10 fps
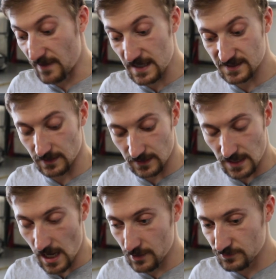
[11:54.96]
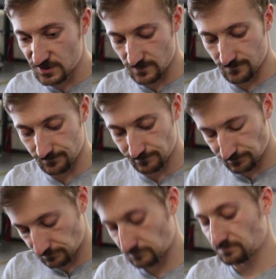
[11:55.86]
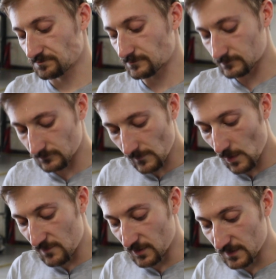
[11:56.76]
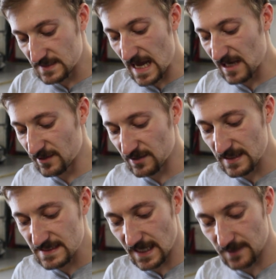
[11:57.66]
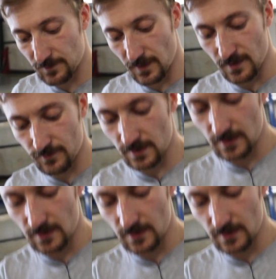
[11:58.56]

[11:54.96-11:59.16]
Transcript: of that silicone hose, we've got this aluminium intake pipe